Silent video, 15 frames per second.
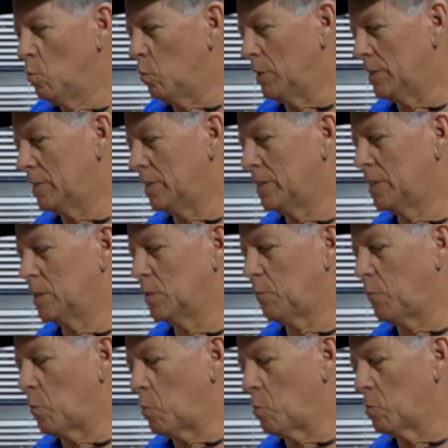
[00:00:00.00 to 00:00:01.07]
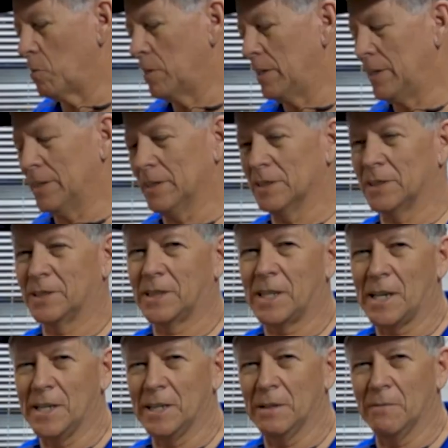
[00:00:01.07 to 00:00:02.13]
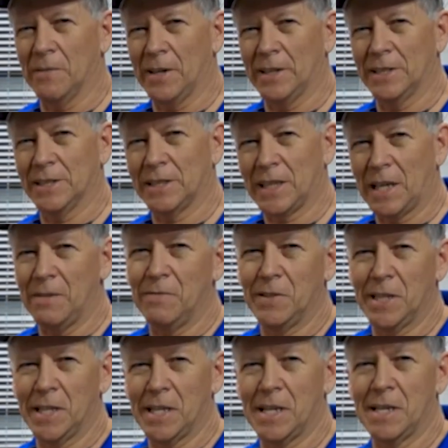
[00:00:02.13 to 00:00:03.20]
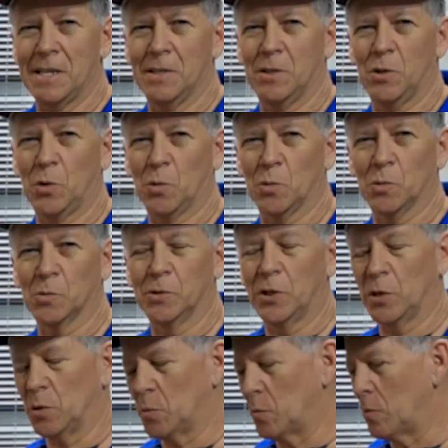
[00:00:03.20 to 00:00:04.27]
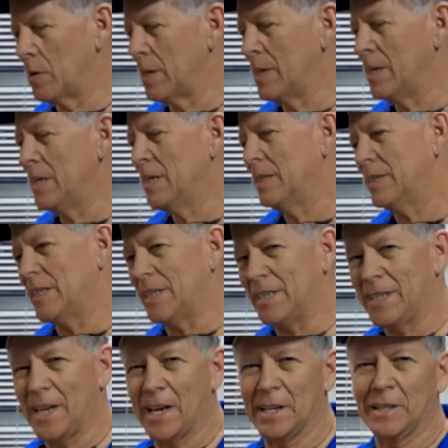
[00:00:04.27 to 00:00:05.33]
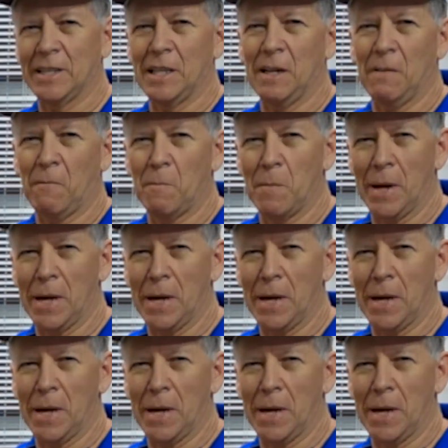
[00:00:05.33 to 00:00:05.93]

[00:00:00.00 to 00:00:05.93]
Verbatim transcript: What this is for is kind of a safety tool to detect if